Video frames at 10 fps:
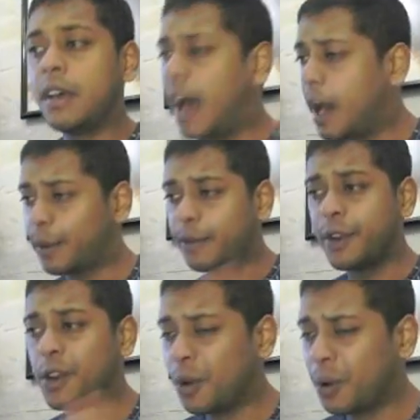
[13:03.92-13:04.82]
Out of
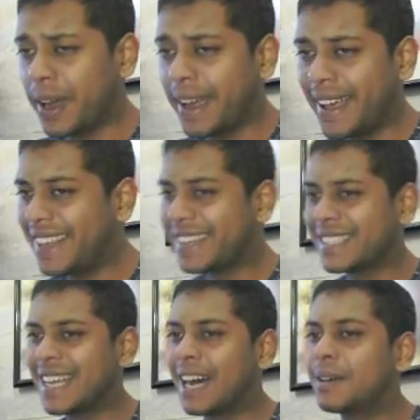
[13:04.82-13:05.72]
nowhere, it is
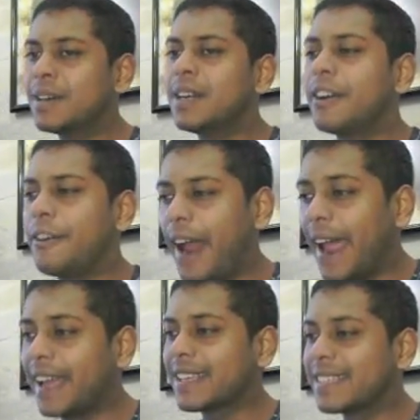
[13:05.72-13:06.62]
now
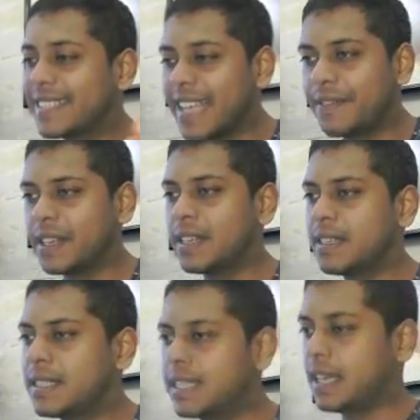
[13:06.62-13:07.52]
rank
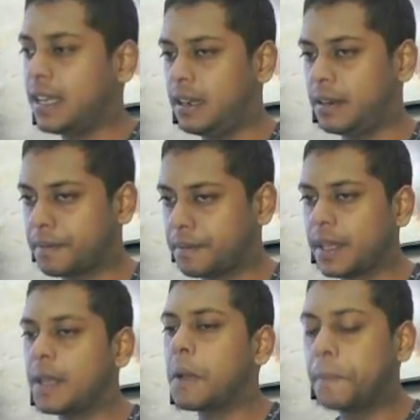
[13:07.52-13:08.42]
17.
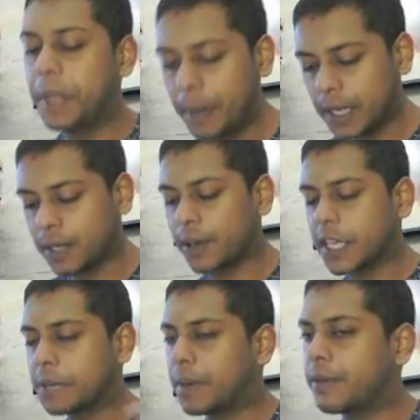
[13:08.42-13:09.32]
People are
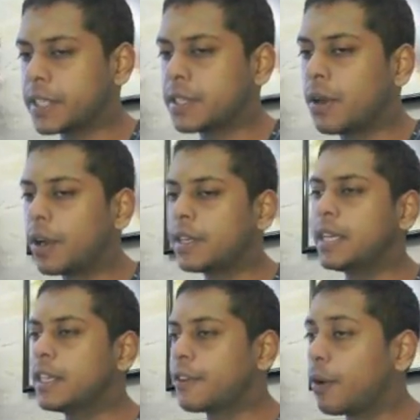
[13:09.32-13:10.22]
talking about this coin
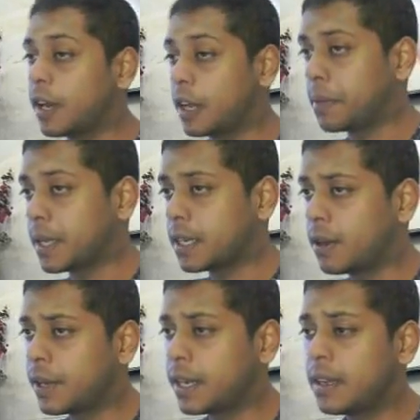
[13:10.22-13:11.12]
dethroning
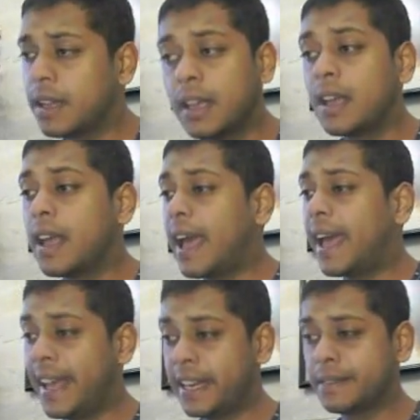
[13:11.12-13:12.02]
Bitcoin,
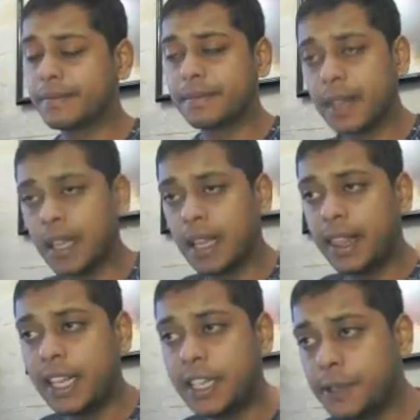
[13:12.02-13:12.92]
and
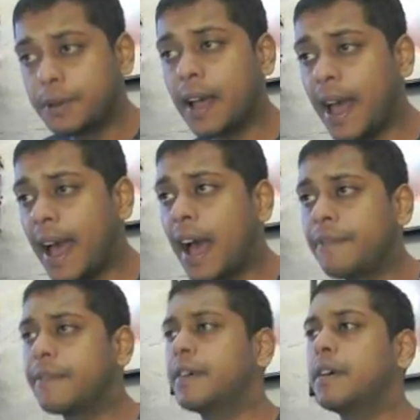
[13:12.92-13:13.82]
they do
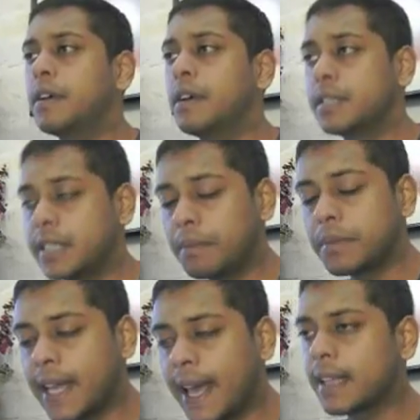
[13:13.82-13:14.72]
have some
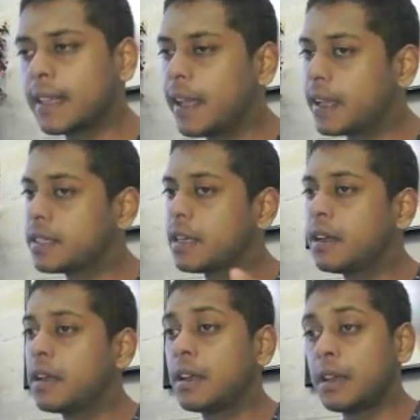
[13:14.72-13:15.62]
tech things
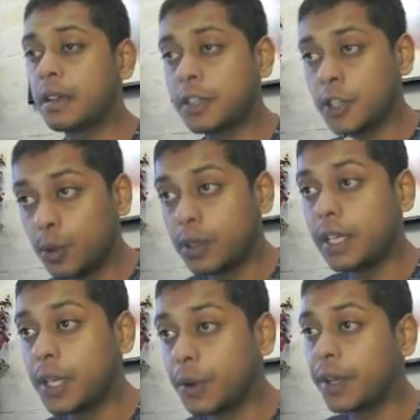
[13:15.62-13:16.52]

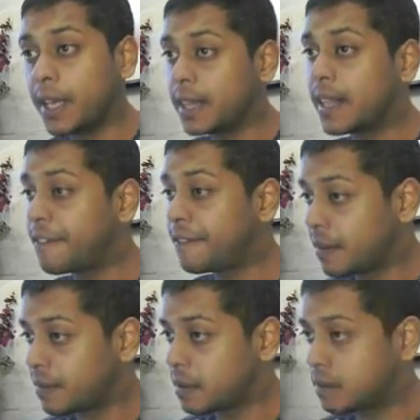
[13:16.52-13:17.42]
totally going in their
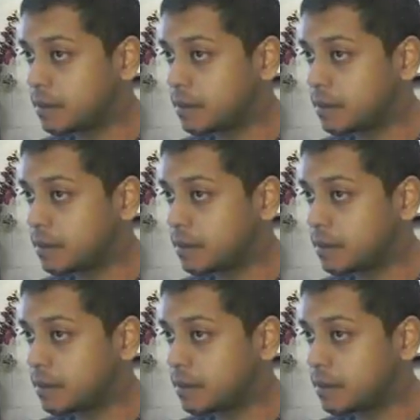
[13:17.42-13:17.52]
favor.